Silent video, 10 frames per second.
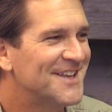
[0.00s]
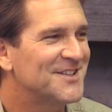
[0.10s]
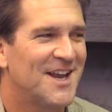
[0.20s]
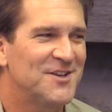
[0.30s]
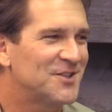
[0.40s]
As
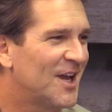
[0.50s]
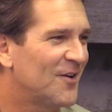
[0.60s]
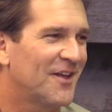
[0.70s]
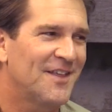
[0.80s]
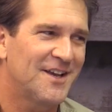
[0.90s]
an
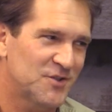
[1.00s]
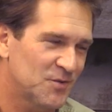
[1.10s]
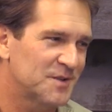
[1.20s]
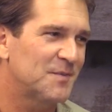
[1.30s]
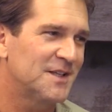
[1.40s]
educator, I think it's
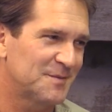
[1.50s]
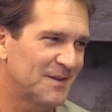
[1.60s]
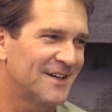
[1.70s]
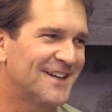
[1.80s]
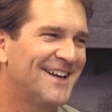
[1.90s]
your responsibility. the
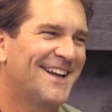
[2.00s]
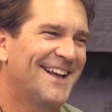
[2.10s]
hair on